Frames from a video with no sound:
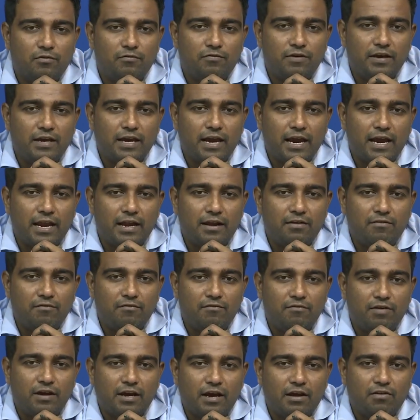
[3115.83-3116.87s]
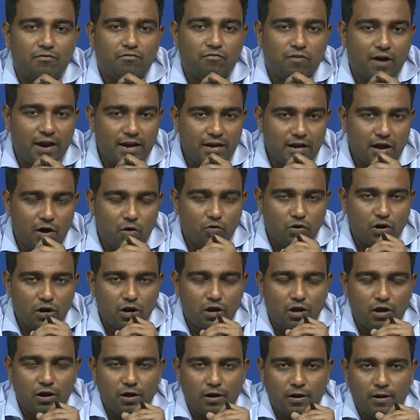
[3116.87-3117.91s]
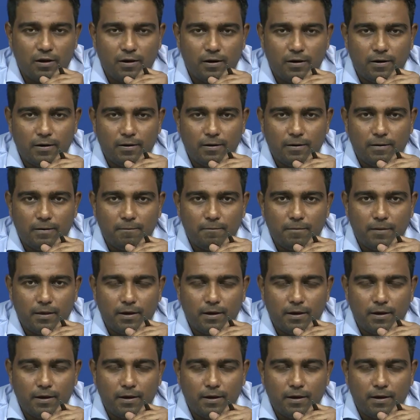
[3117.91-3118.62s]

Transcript: we can we can find out uh,